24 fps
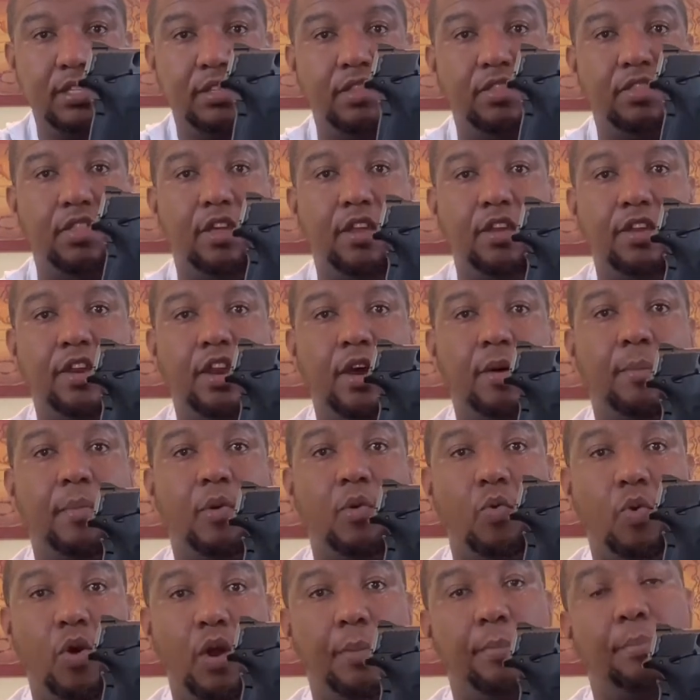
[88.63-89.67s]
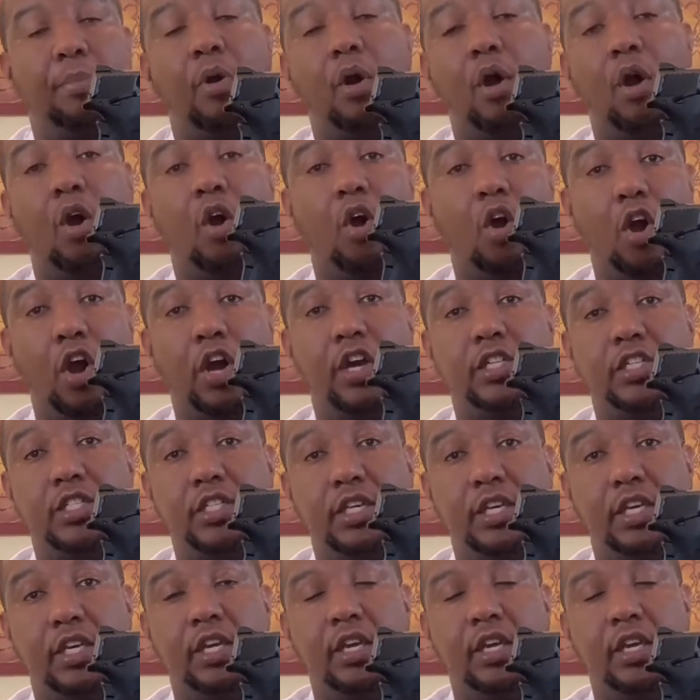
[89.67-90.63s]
the #1 priority.